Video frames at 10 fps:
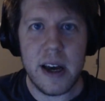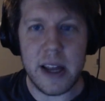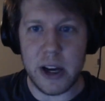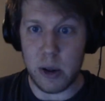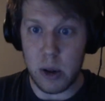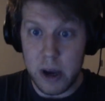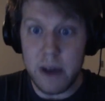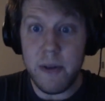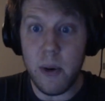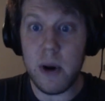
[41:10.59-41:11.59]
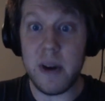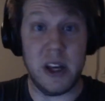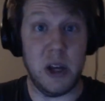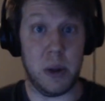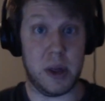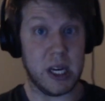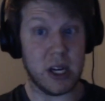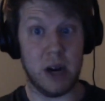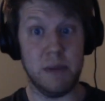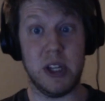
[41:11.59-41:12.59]
that you're looking for, that you think
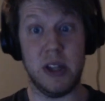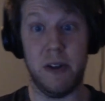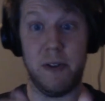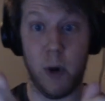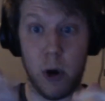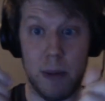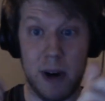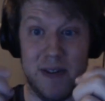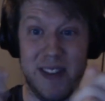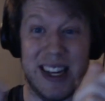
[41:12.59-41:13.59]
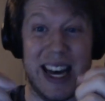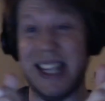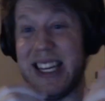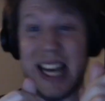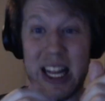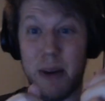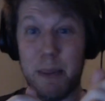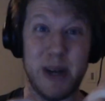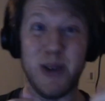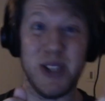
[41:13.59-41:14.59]
comes in the form of dollar
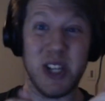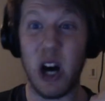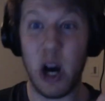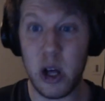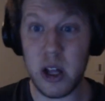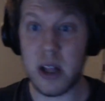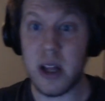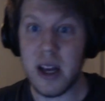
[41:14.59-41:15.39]
bills, y'all,